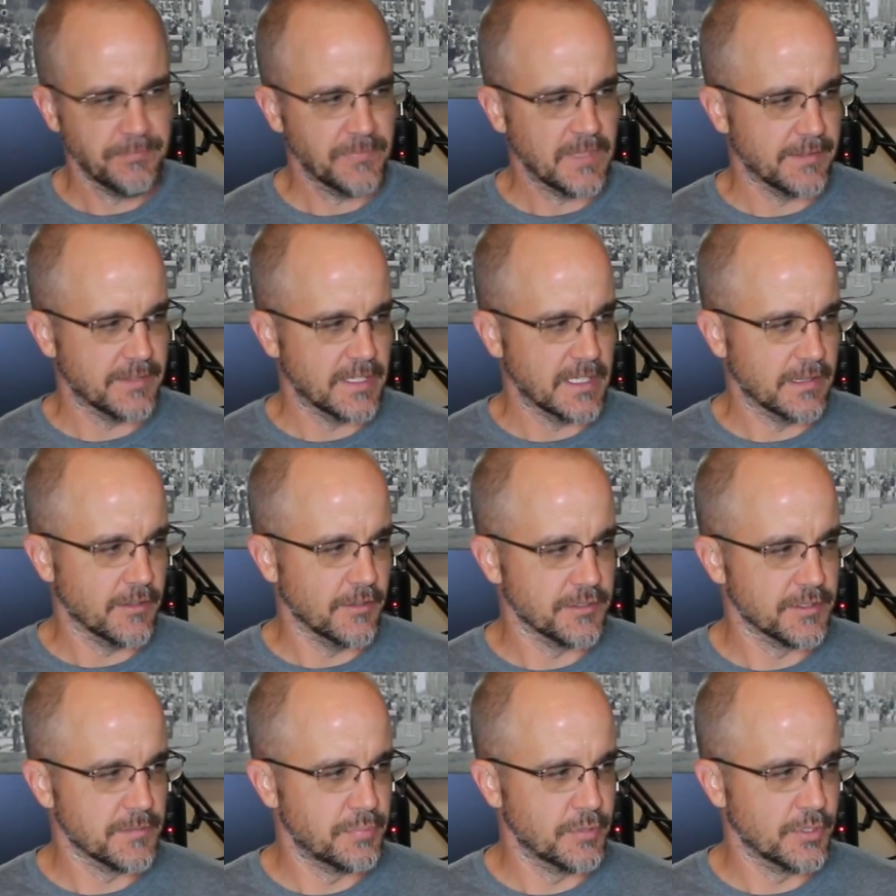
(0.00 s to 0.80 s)
I think
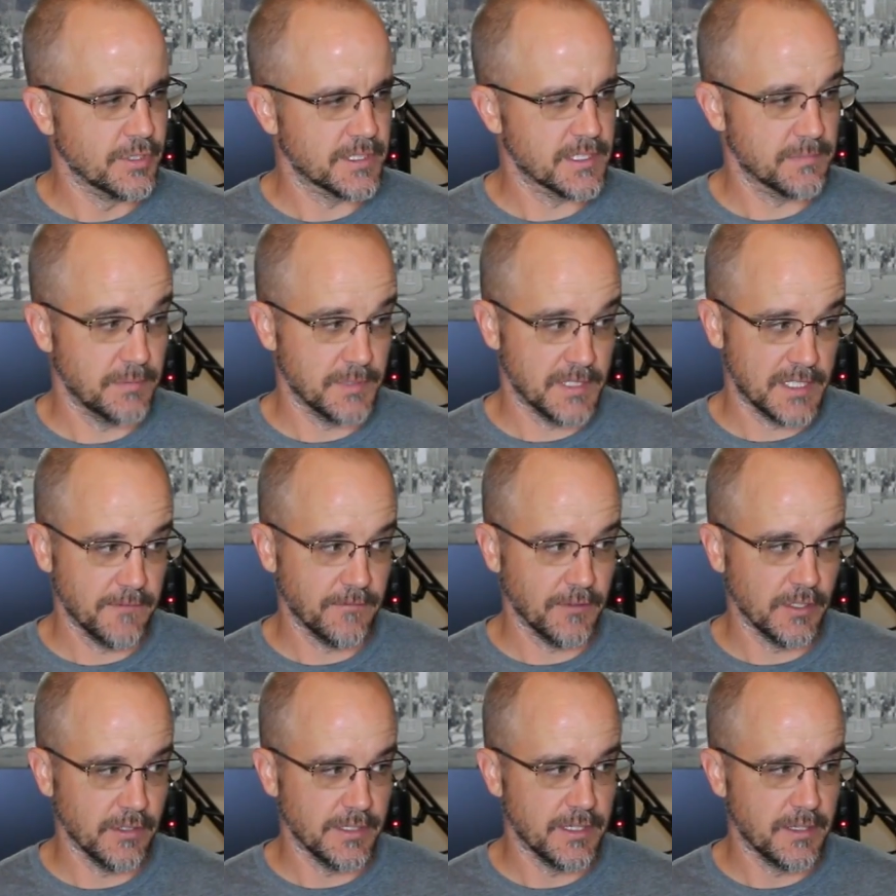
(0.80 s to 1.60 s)
those books,
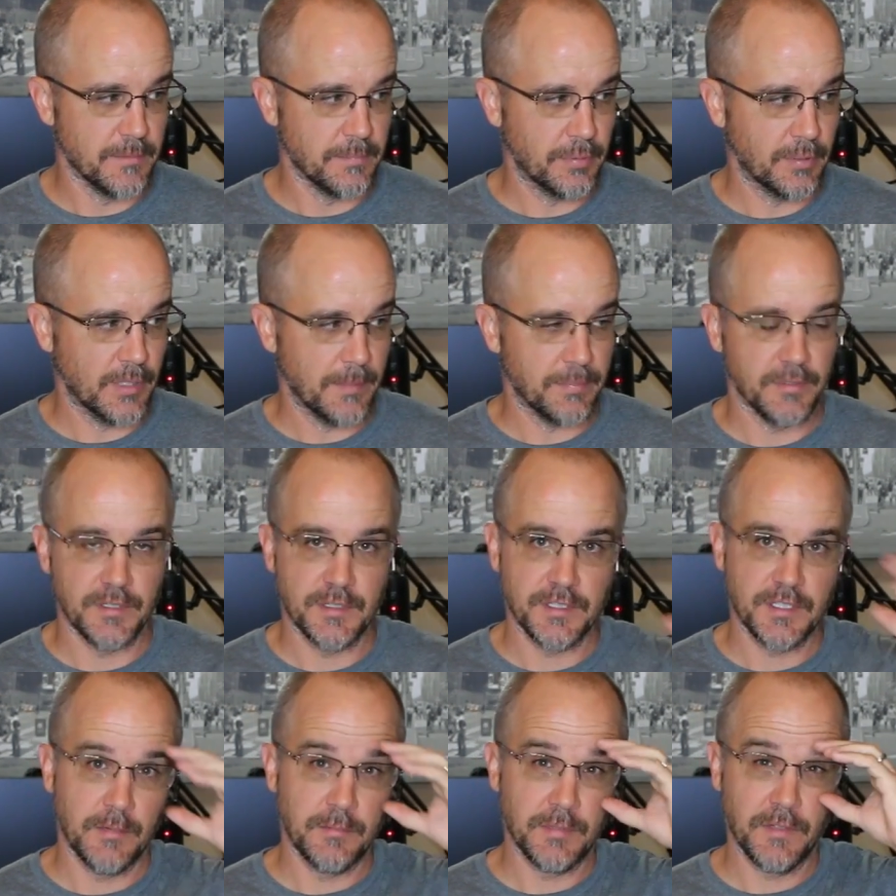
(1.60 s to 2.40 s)
specifically the
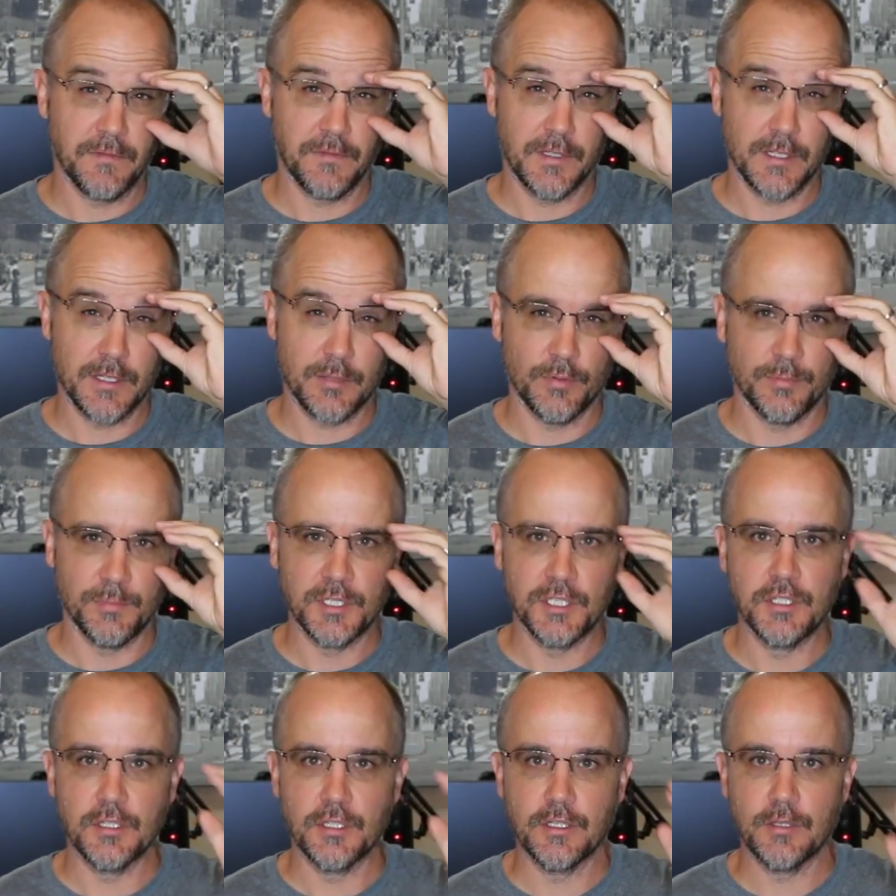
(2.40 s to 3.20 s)
Prepper's Home Defense, would be
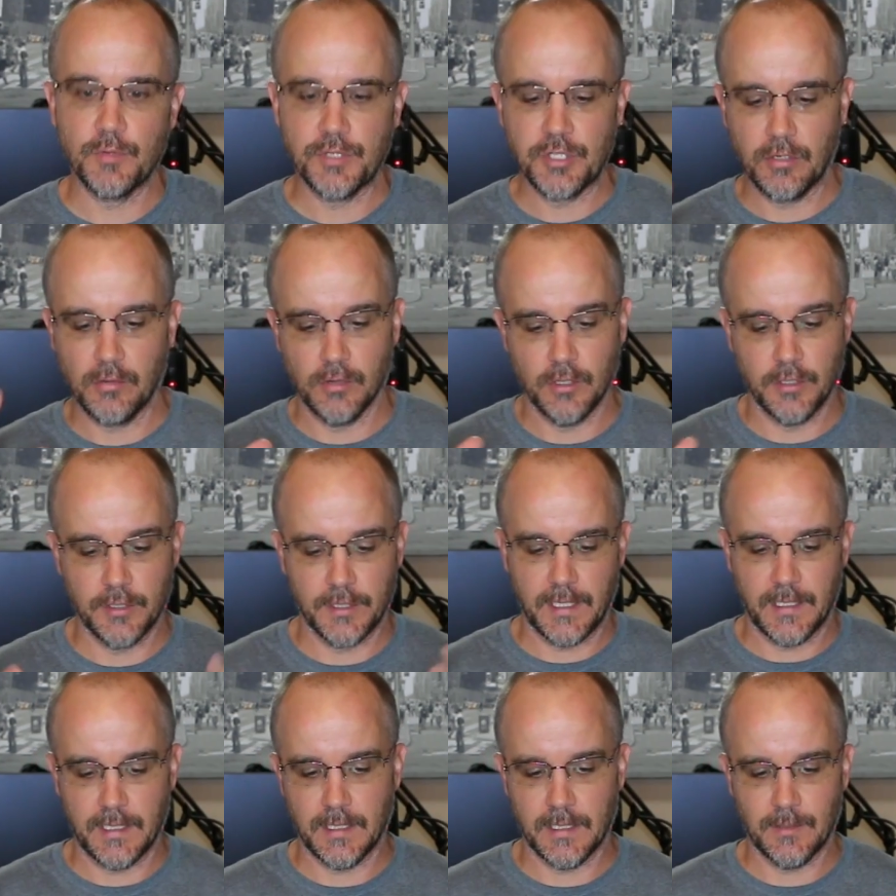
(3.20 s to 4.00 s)
good when you're
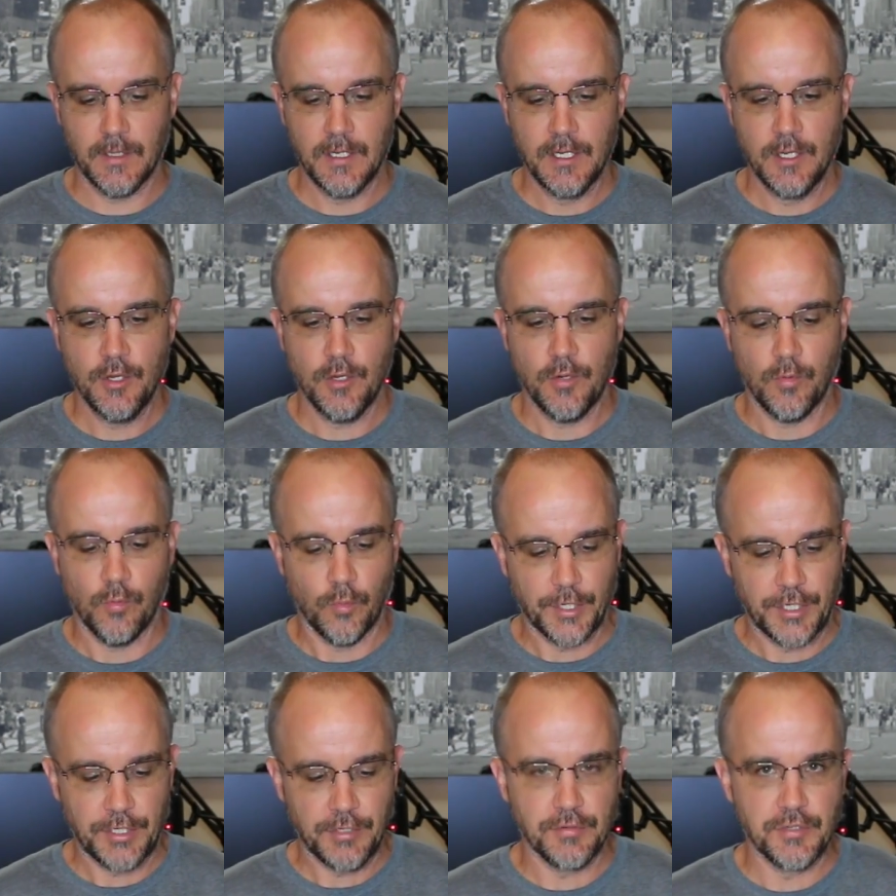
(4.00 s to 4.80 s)
looking at
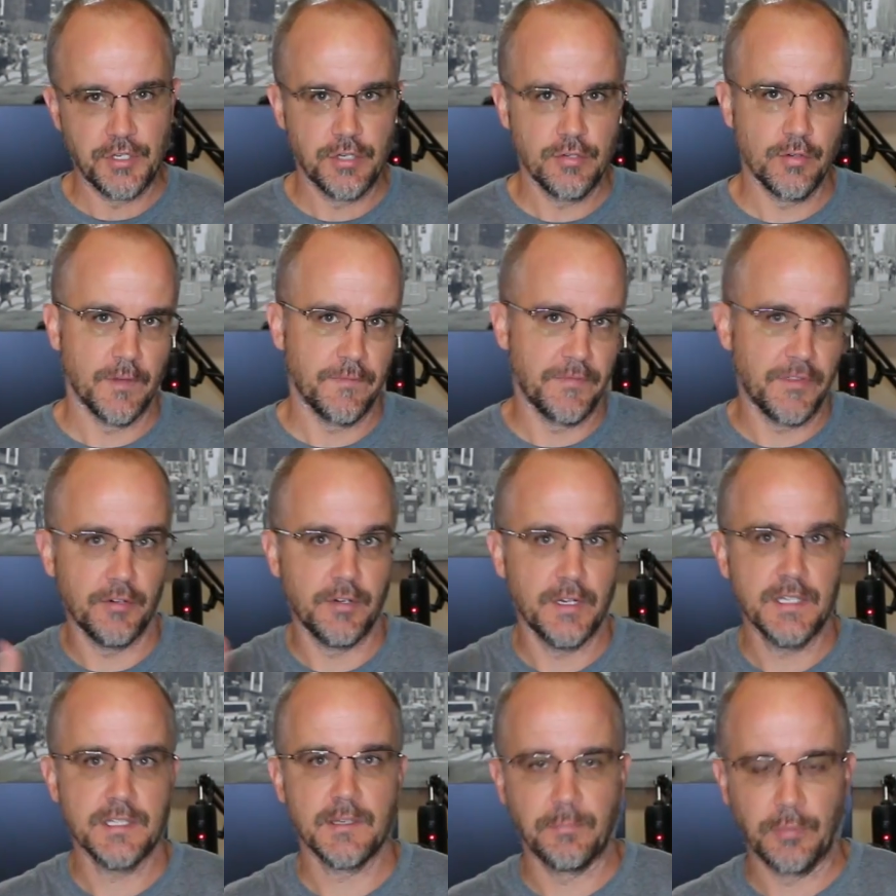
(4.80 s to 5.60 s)
what do you do if there
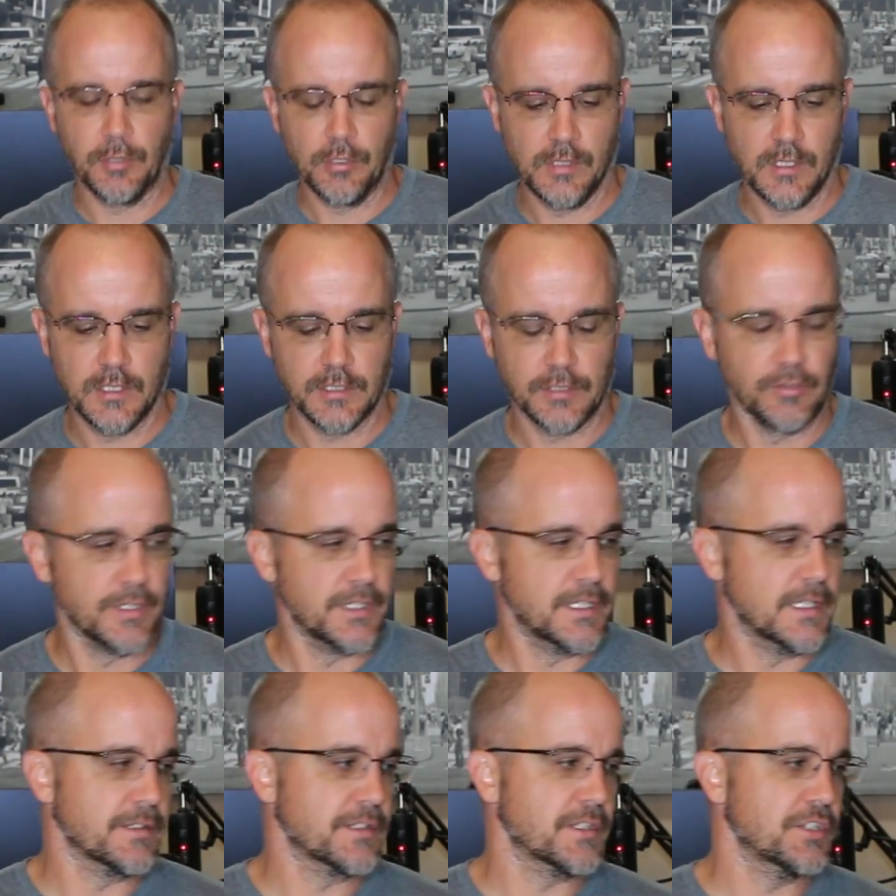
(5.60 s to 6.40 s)
is a prolonged grid
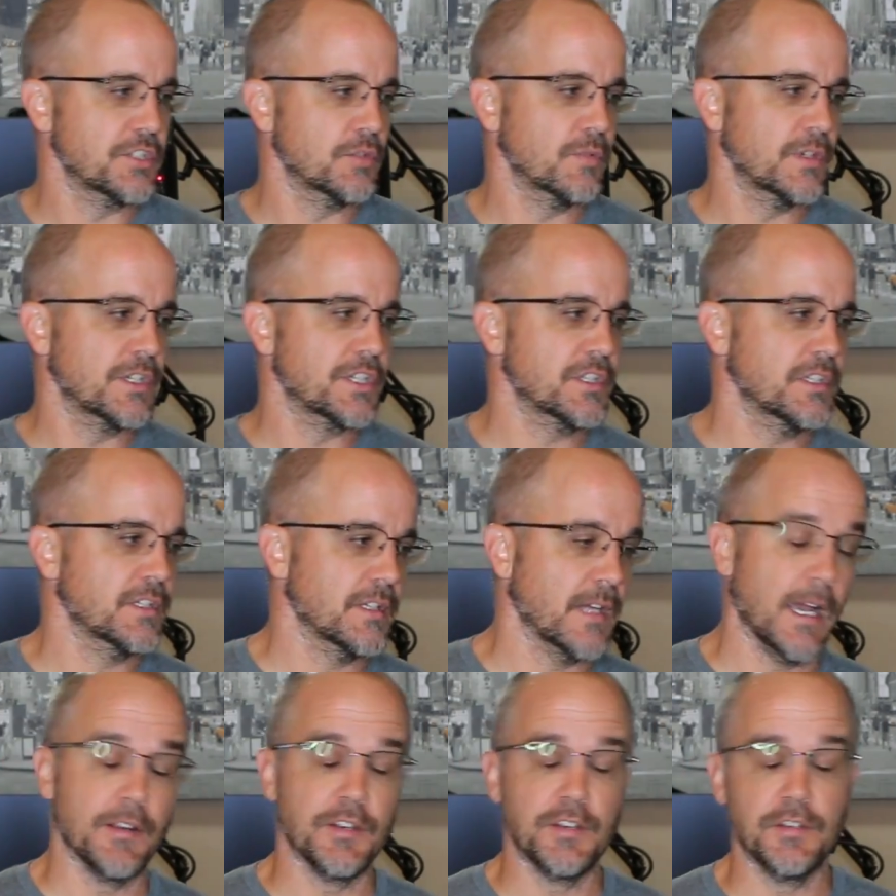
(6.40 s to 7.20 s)
down situation?
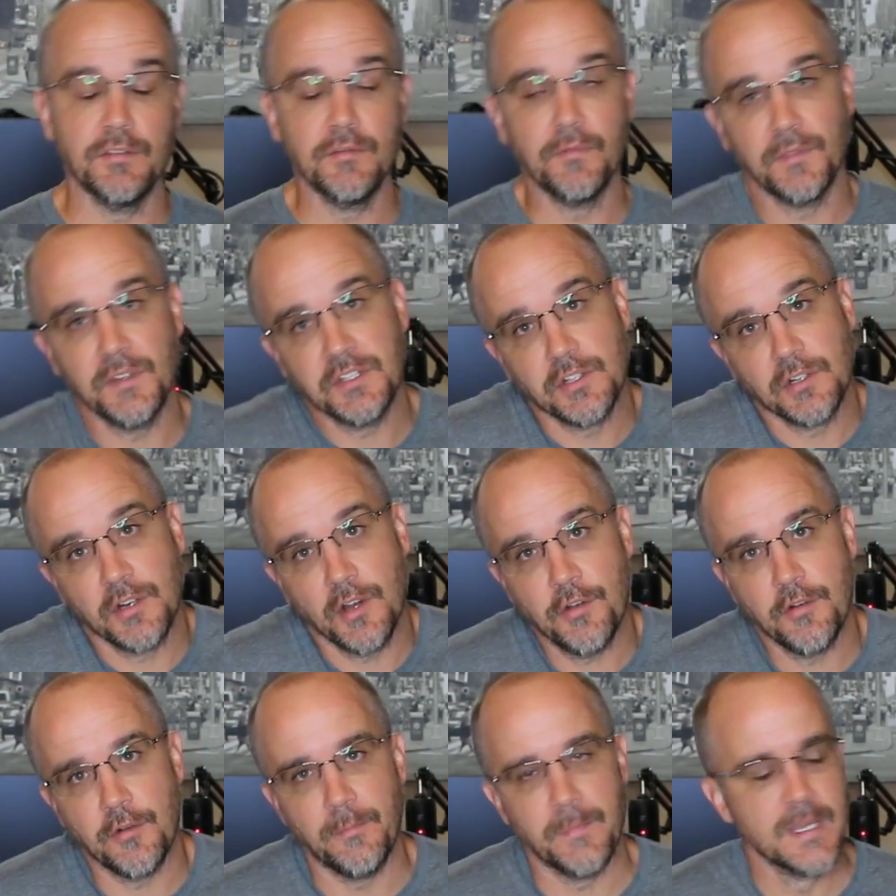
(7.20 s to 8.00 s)
How do you defend your
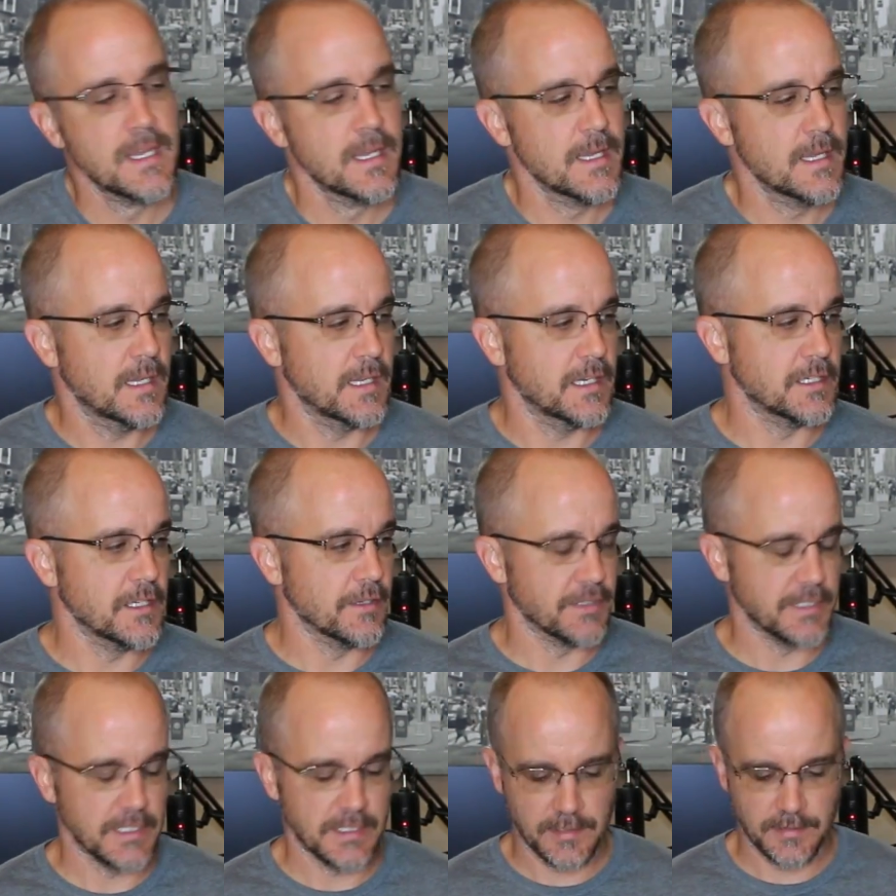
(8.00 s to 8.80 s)
home? He
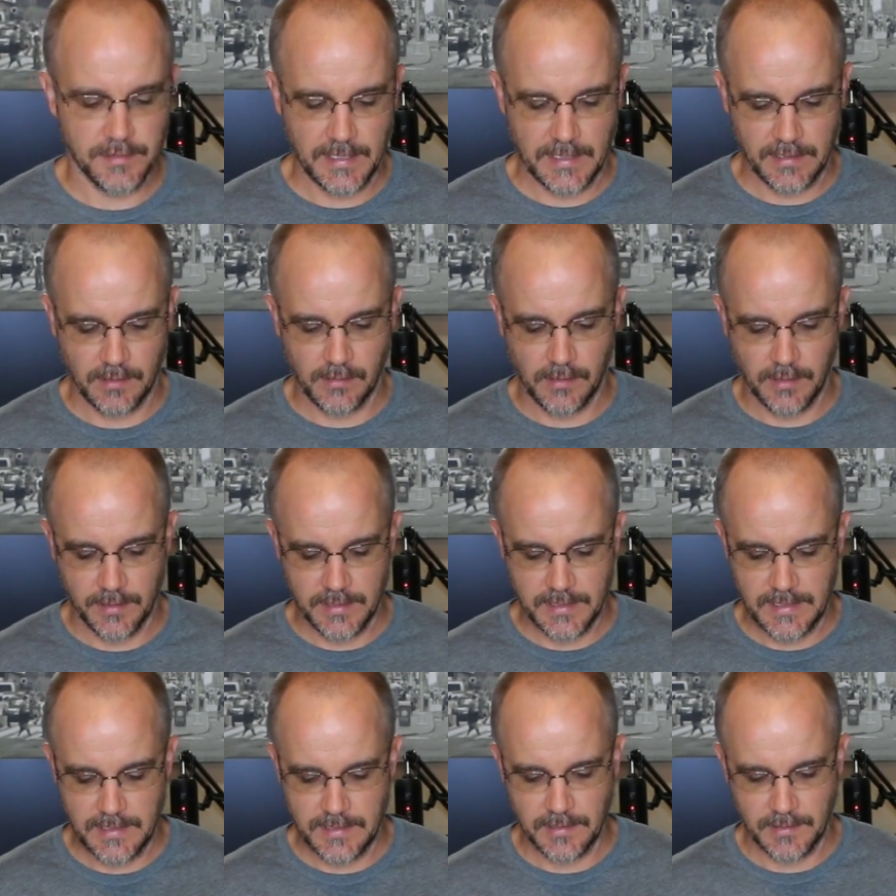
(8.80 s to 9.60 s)
goes into that in a lot of
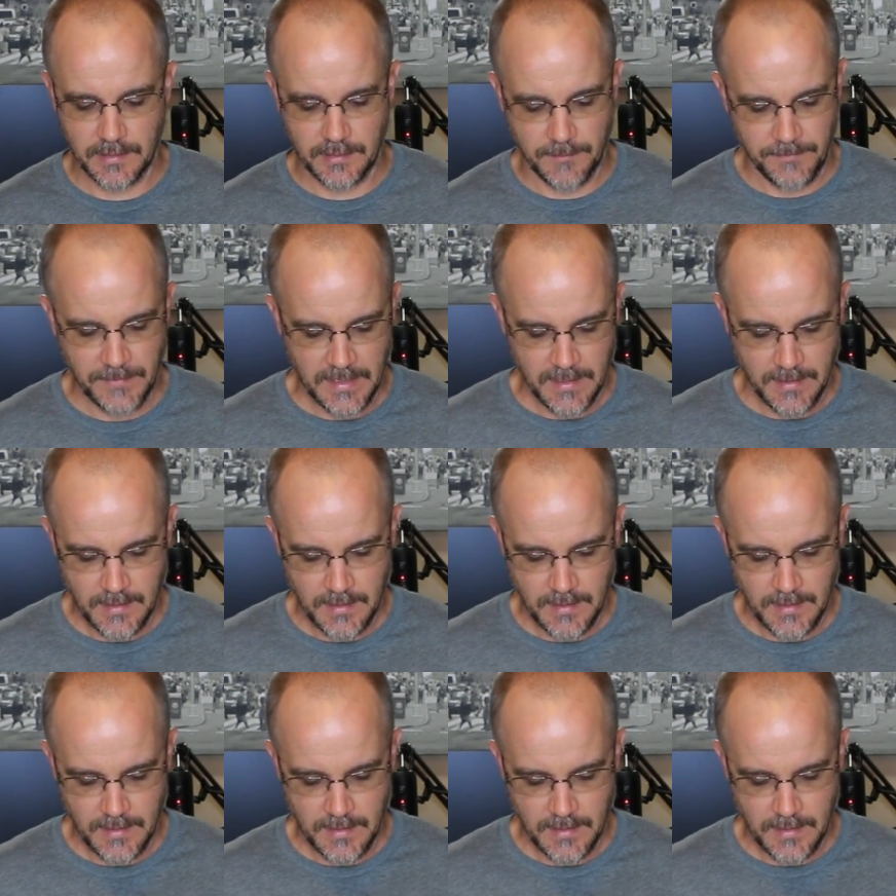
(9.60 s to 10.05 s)
detail.